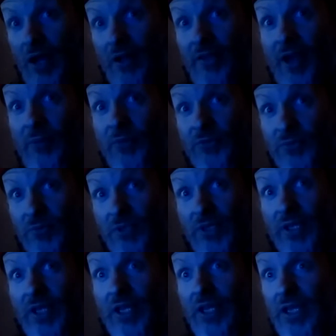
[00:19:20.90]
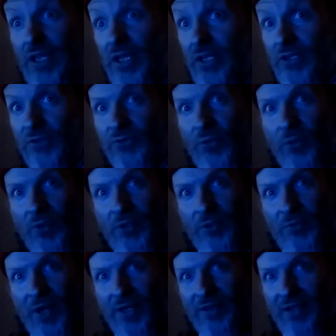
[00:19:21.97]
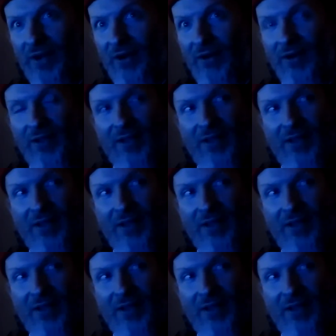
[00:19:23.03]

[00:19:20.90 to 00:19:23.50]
That was really contorted right there.